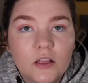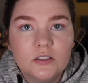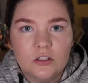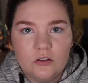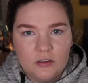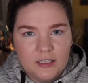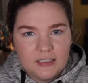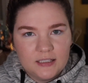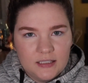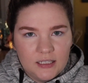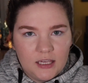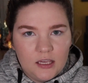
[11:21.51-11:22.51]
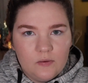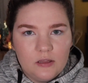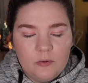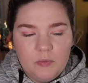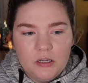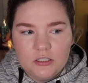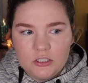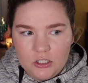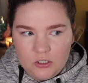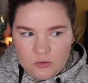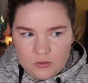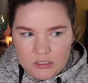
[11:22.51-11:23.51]
So they're like sticky without being
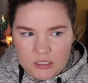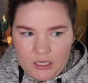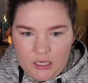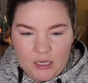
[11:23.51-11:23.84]
too sticky.